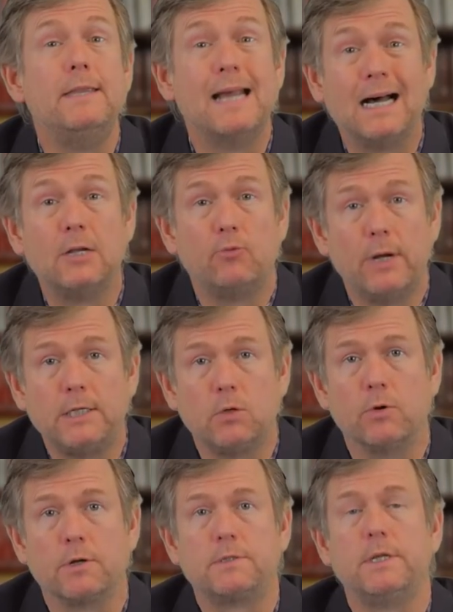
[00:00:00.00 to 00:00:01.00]

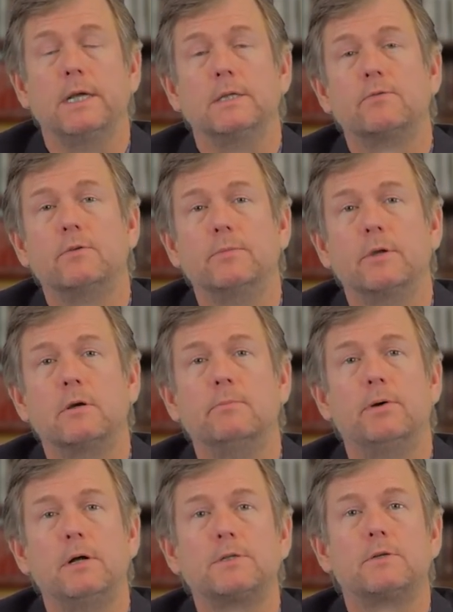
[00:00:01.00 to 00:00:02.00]
non-right-to-work states from the
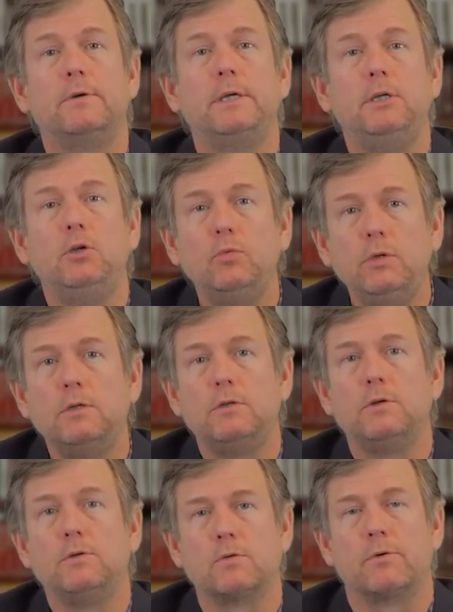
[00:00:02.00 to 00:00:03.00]
compulsory union
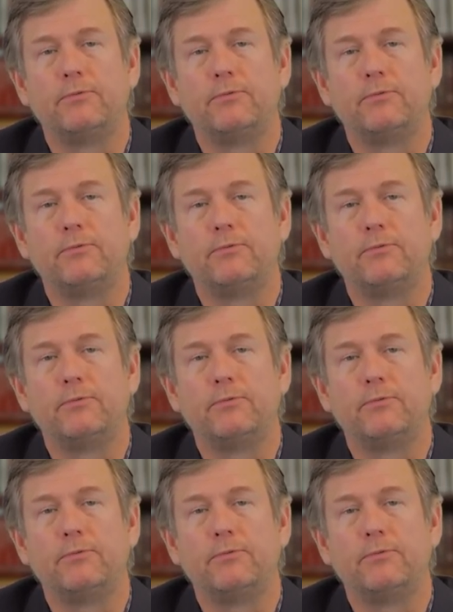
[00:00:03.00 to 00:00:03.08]
dues or